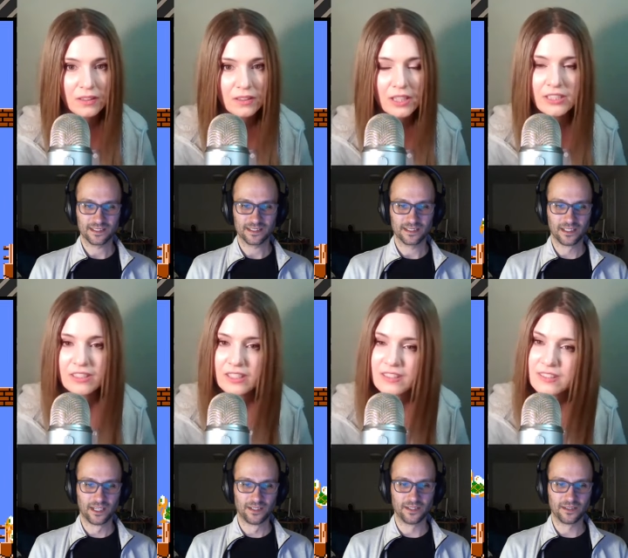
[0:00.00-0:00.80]
Speaker 1: like
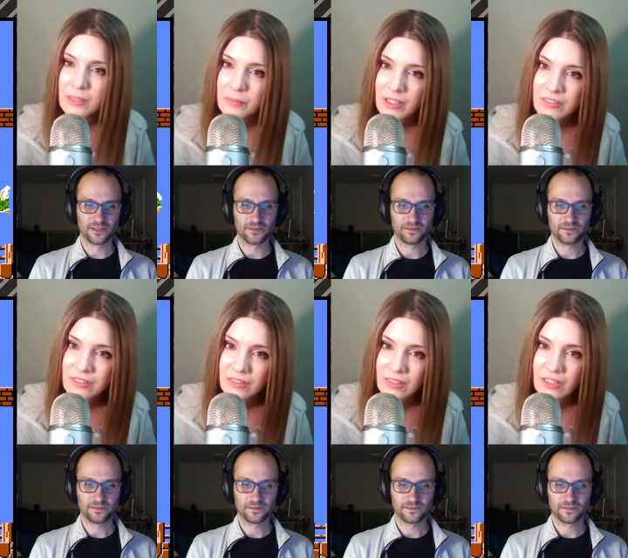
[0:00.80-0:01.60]
didn't it oh, seem no. like
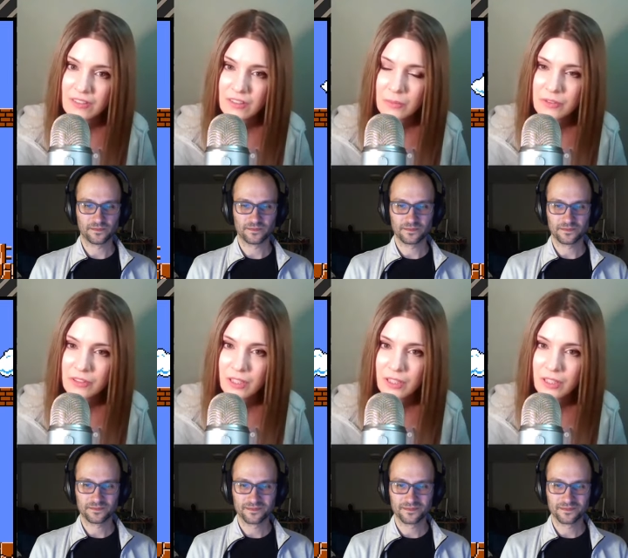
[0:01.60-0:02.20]
like something was gonna